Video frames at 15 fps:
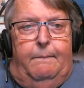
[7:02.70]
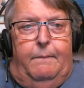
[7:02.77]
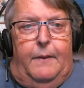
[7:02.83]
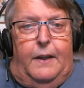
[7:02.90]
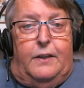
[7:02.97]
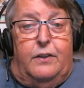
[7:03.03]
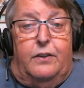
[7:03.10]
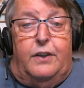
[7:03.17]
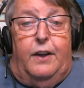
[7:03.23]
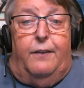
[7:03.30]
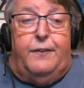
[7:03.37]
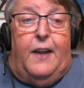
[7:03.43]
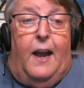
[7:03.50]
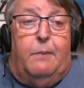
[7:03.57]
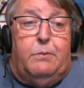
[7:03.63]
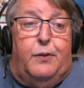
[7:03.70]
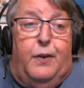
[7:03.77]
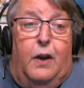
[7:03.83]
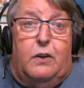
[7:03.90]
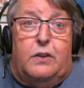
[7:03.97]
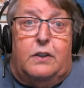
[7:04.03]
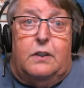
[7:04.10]
These are tough times,
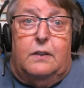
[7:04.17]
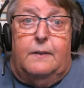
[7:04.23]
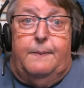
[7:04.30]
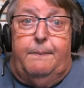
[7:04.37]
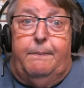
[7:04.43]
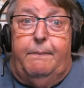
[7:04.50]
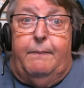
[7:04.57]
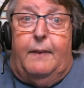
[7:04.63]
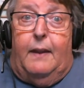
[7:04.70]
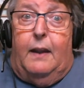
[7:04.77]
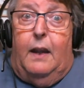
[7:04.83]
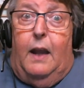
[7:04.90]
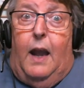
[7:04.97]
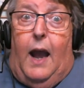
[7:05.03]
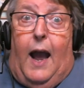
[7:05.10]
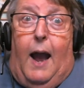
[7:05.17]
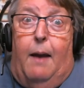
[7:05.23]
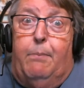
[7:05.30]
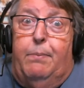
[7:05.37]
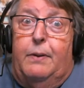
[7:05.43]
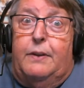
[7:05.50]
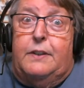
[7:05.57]
folks. I
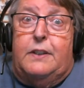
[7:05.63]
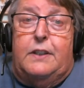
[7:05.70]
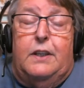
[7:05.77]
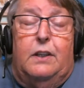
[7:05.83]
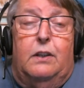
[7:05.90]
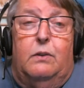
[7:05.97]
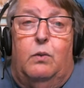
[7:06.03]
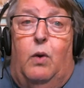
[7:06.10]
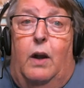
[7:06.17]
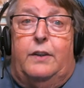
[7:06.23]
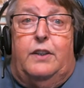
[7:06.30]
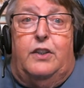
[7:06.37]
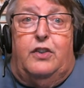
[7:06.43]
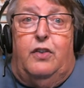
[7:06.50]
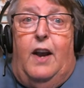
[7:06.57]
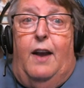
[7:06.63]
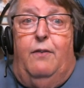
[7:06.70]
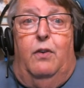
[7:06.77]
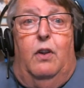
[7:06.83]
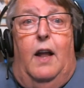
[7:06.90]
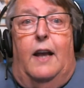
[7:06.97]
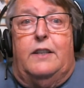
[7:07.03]
still want to
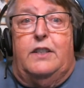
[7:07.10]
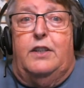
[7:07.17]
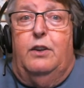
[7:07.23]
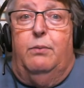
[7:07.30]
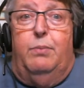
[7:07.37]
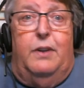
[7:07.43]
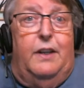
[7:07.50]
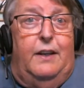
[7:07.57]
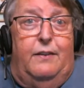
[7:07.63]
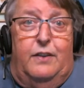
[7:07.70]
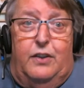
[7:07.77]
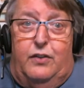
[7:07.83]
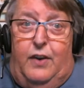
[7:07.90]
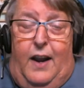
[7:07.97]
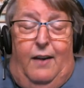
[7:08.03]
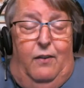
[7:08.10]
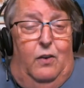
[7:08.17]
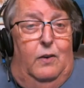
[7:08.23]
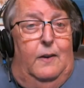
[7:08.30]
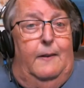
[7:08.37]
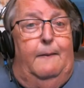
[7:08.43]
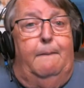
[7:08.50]
travel. I still believe in travel.
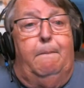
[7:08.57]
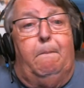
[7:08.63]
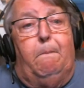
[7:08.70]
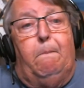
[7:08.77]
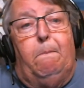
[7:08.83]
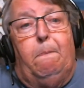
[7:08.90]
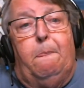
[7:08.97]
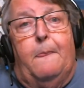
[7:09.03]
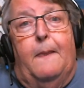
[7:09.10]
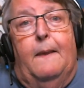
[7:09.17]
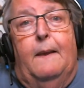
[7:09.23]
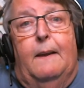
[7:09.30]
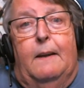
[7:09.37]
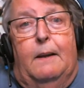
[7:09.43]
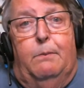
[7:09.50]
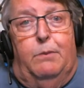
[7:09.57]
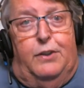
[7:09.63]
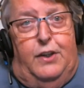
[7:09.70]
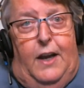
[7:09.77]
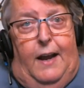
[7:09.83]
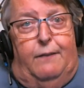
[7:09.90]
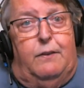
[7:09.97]
But
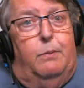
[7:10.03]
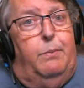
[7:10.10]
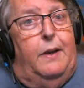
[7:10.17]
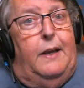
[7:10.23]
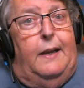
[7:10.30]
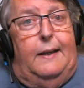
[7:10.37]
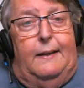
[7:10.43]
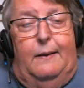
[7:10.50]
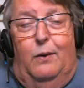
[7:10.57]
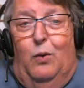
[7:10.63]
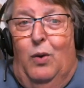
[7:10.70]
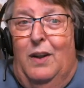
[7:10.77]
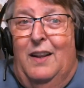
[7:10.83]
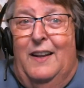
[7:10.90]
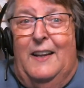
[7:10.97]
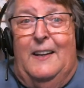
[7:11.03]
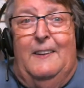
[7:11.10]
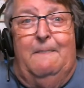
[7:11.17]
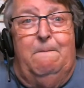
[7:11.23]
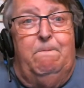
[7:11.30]
you have to be willing